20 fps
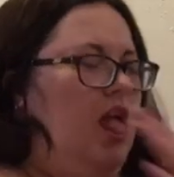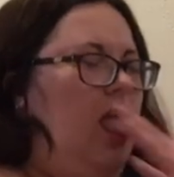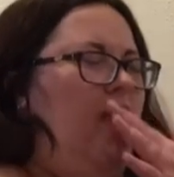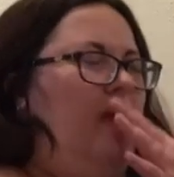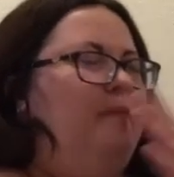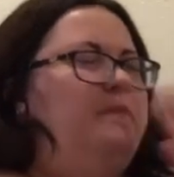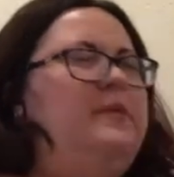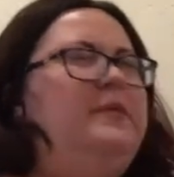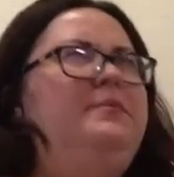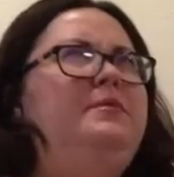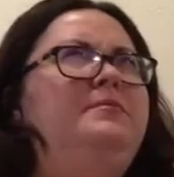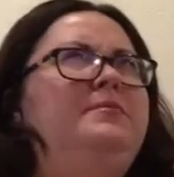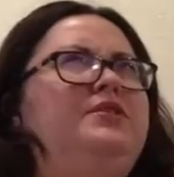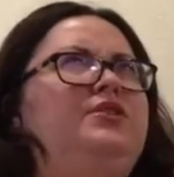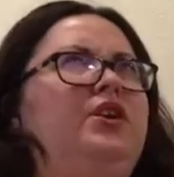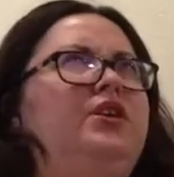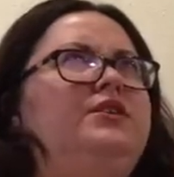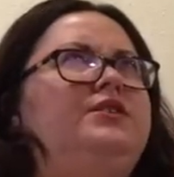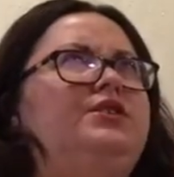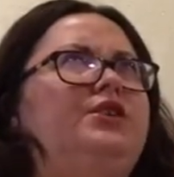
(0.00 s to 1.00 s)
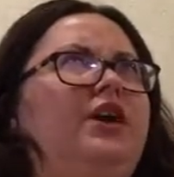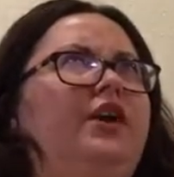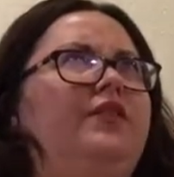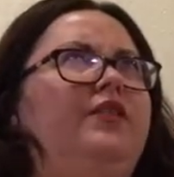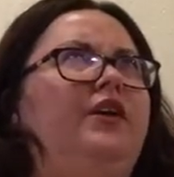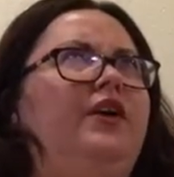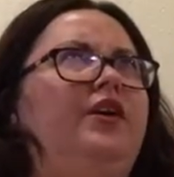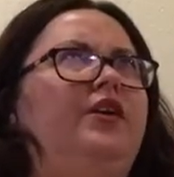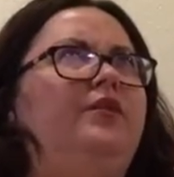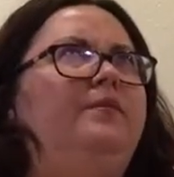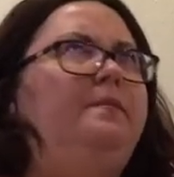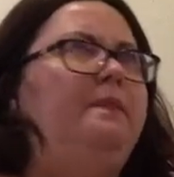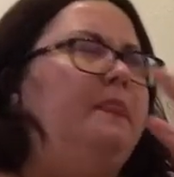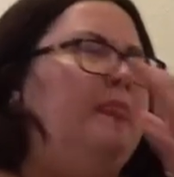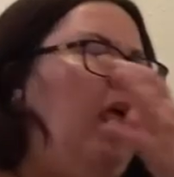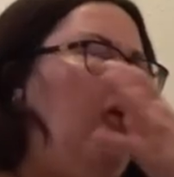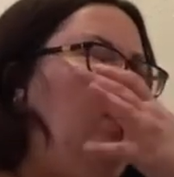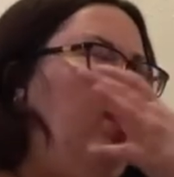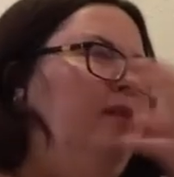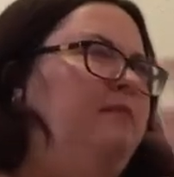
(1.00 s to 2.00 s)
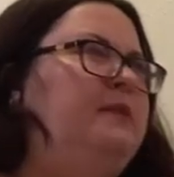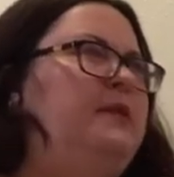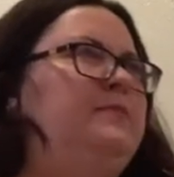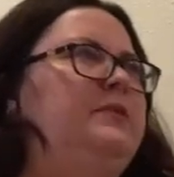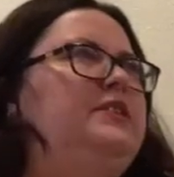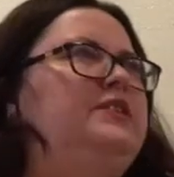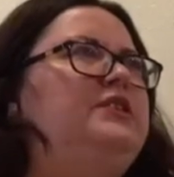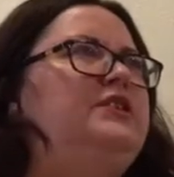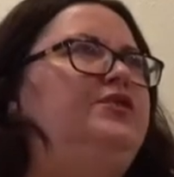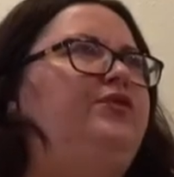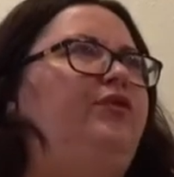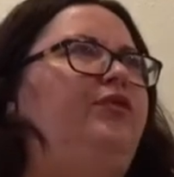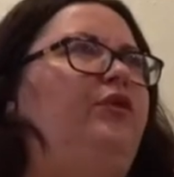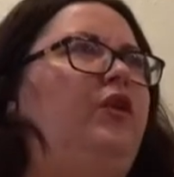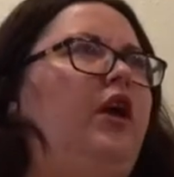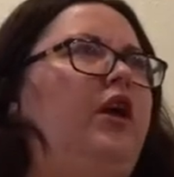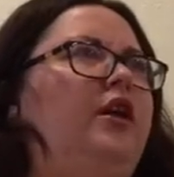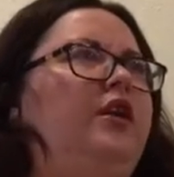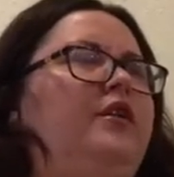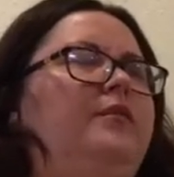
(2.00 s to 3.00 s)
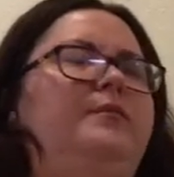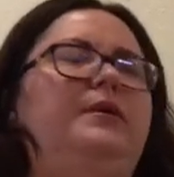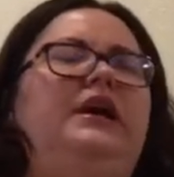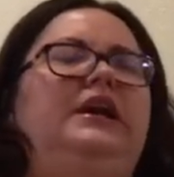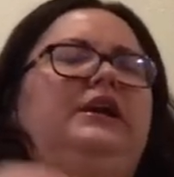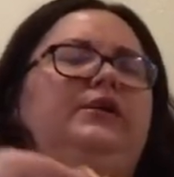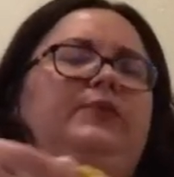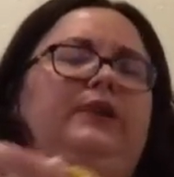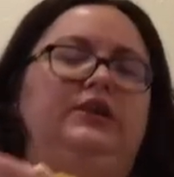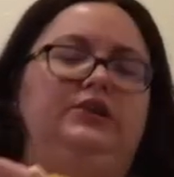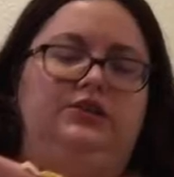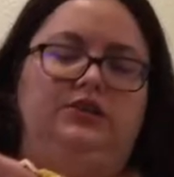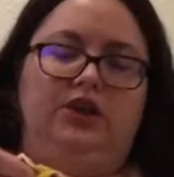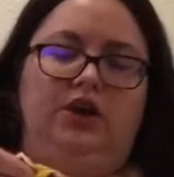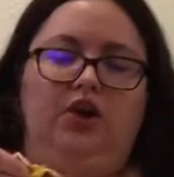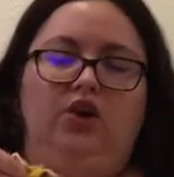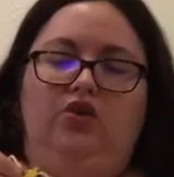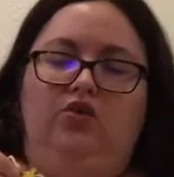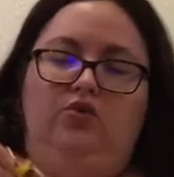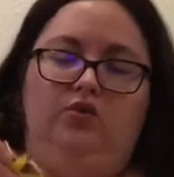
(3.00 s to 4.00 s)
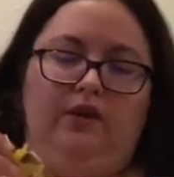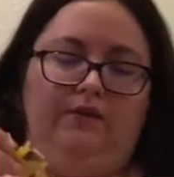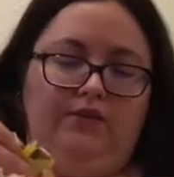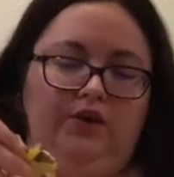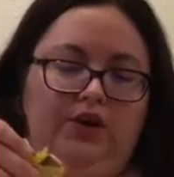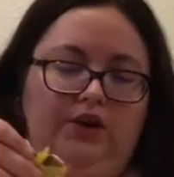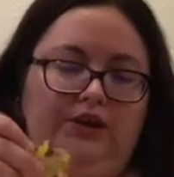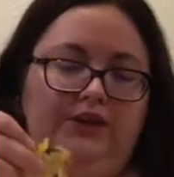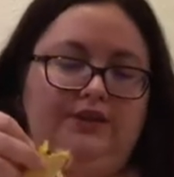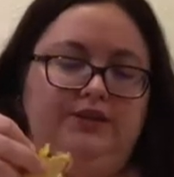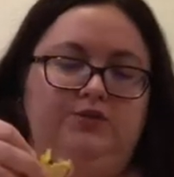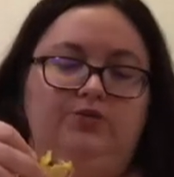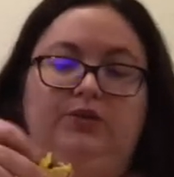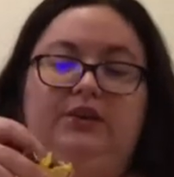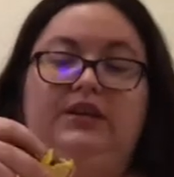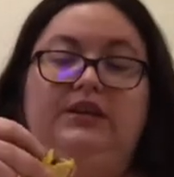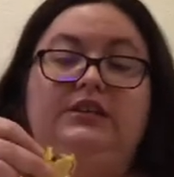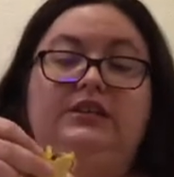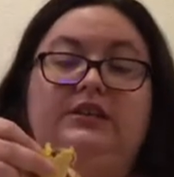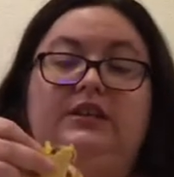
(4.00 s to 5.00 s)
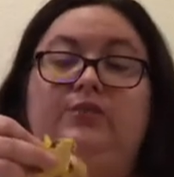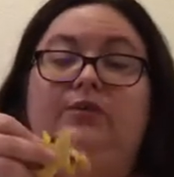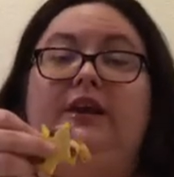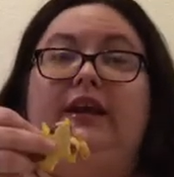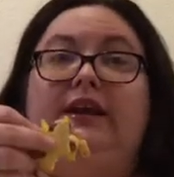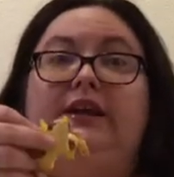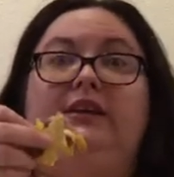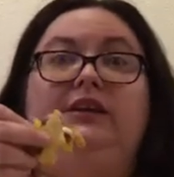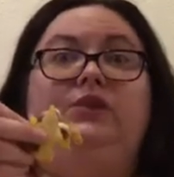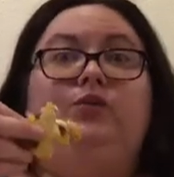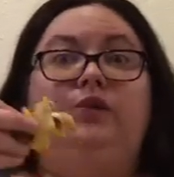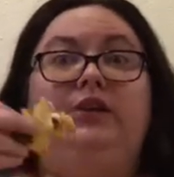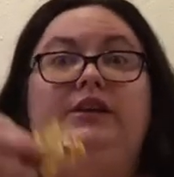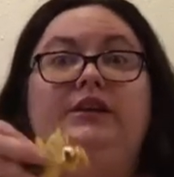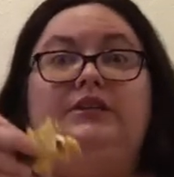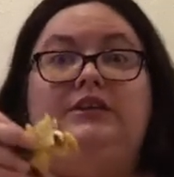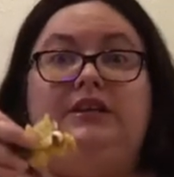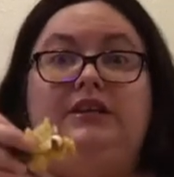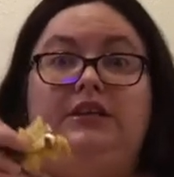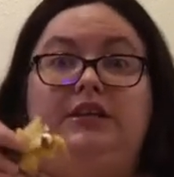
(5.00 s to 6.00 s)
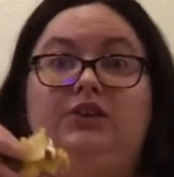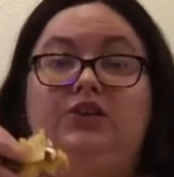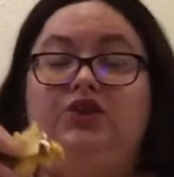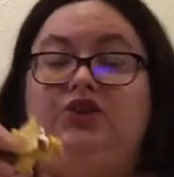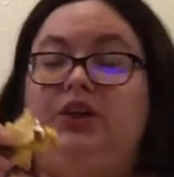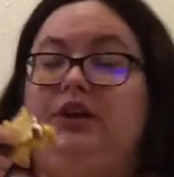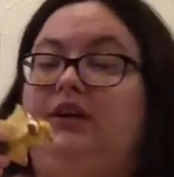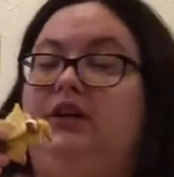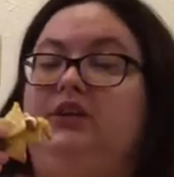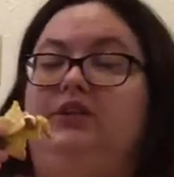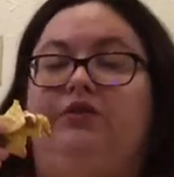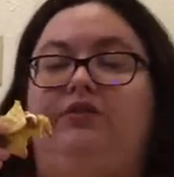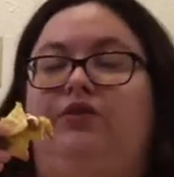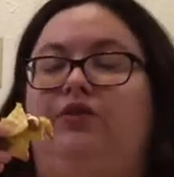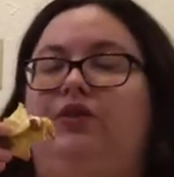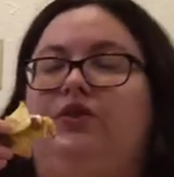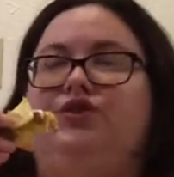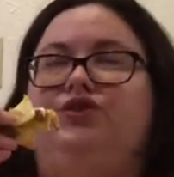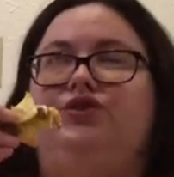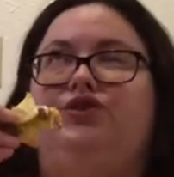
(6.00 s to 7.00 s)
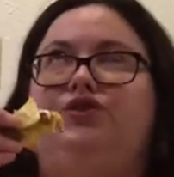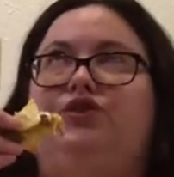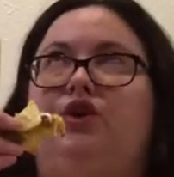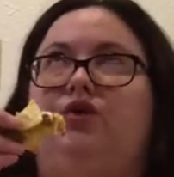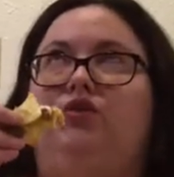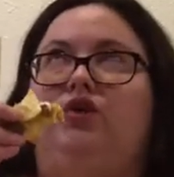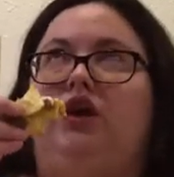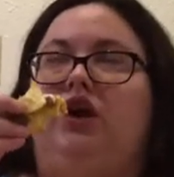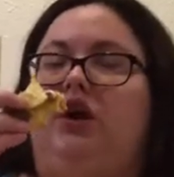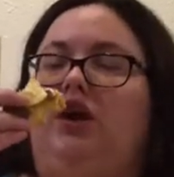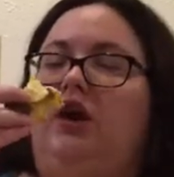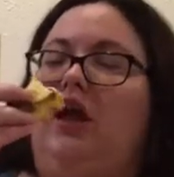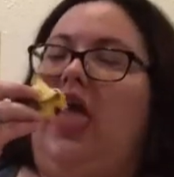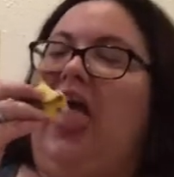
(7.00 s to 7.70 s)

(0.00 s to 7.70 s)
Maybe Madonna's not there. Maybe it's his friend. But anyways, whoever it is, when Aiden Quinn is eating the Chinese food, it's so good.